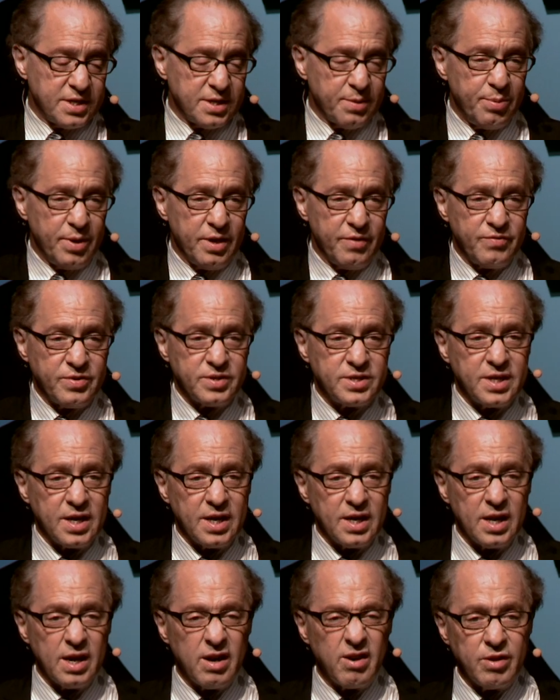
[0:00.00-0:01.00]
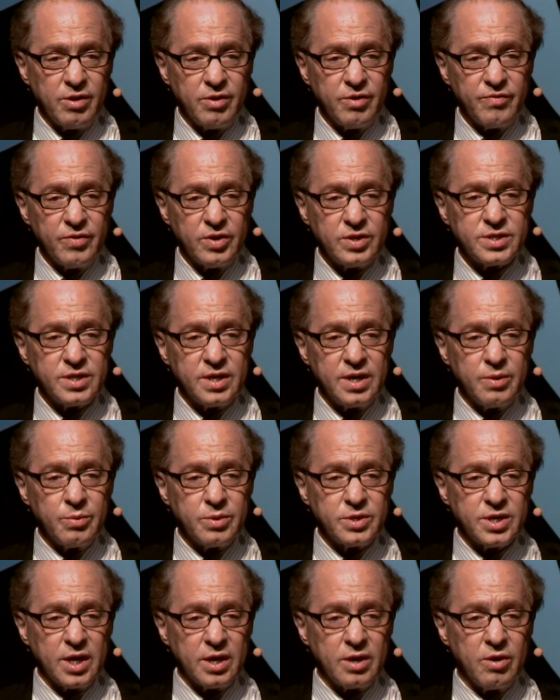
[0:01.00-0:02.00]
is a pin for Singularity University,
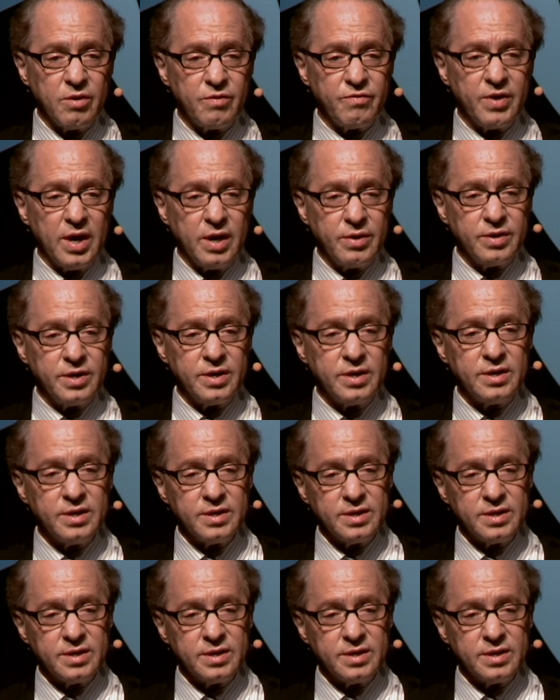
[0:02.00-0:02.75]
which I co-founded,